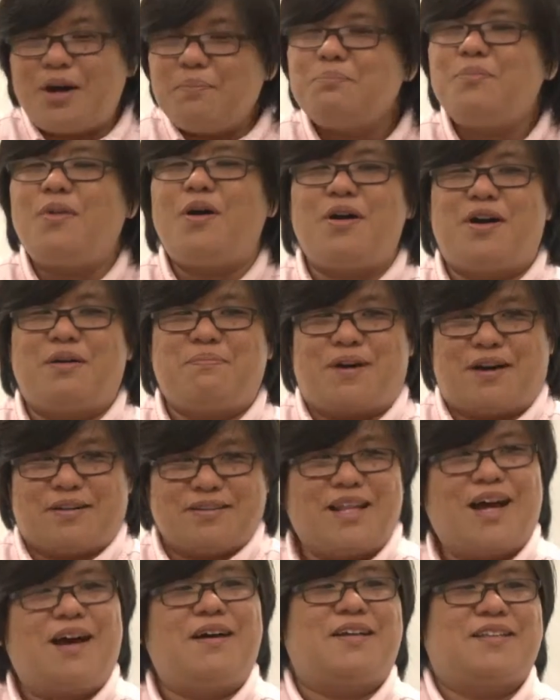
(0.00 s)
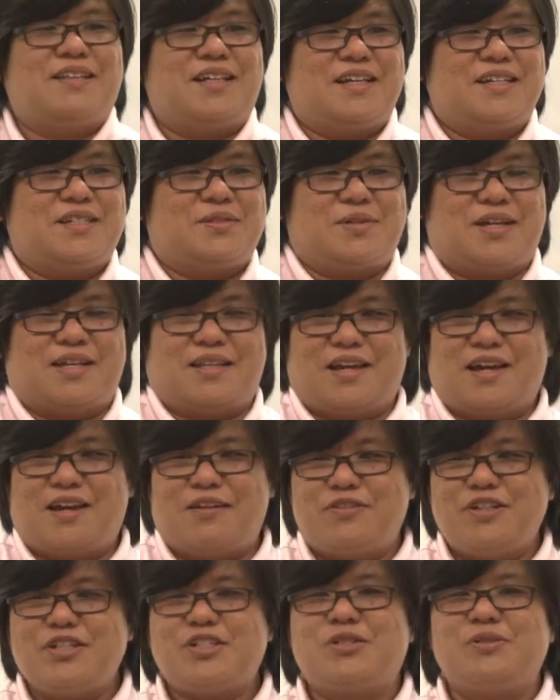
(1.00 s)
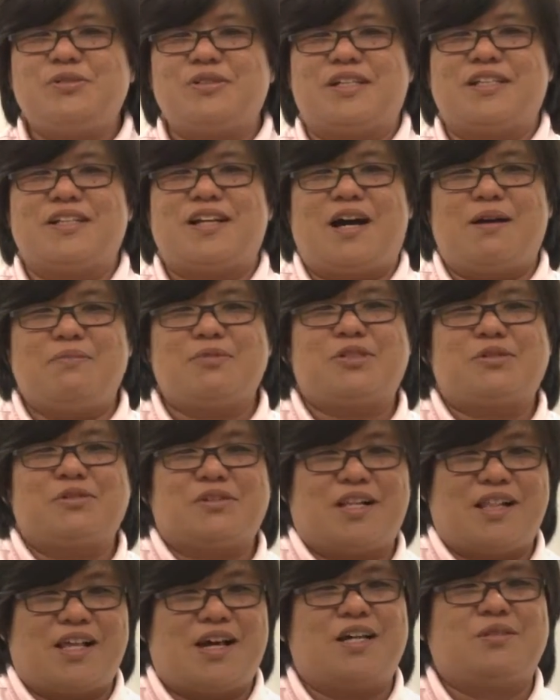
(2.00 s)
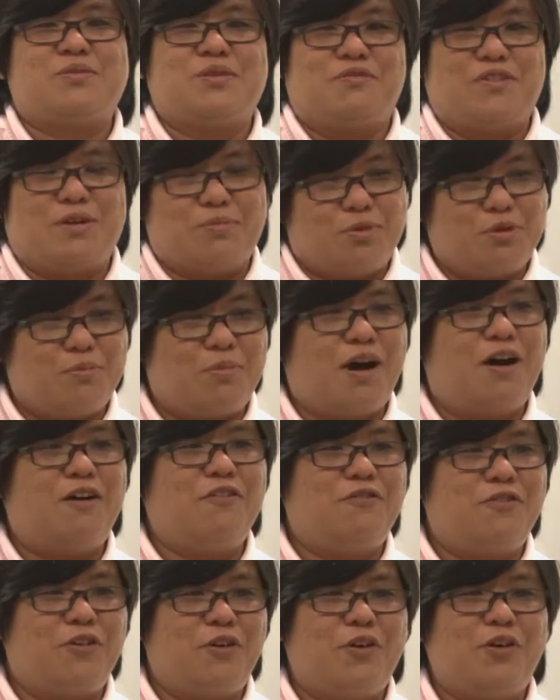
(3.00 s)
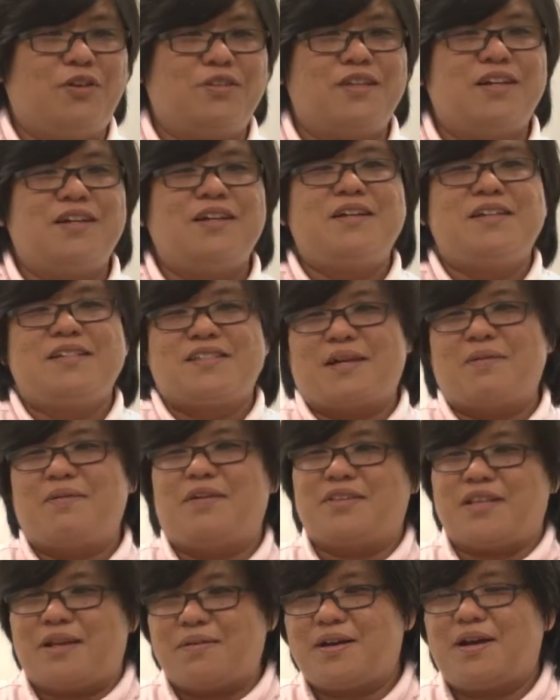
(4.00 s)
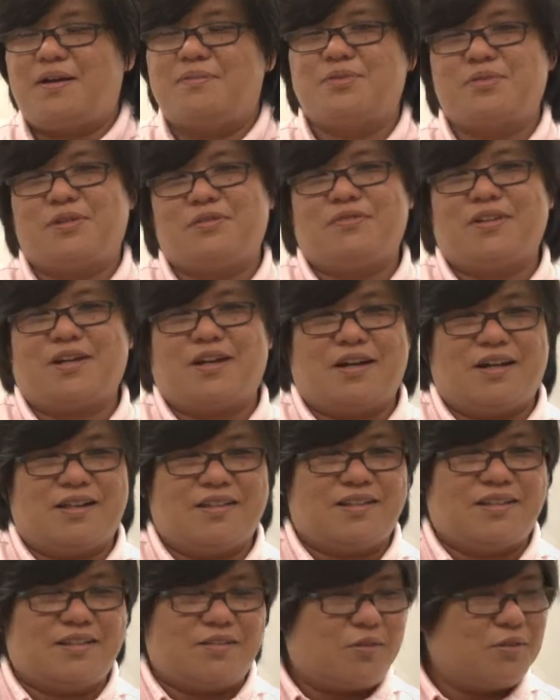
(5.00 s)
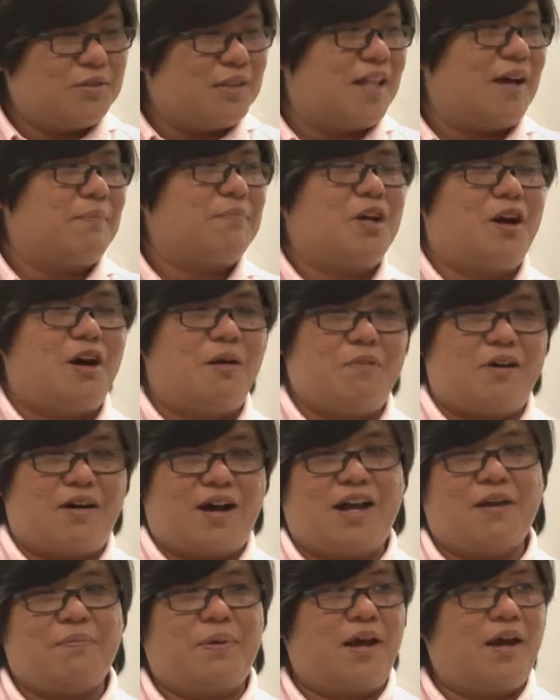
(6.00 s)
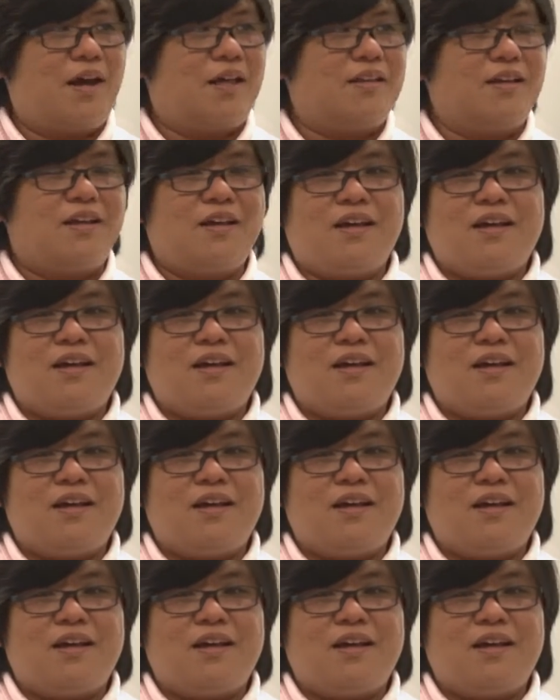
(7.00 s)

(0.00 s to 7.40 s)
what more about nowadays when every student comes to class with a mobile phone, some of them comes with their own laptop or iPad.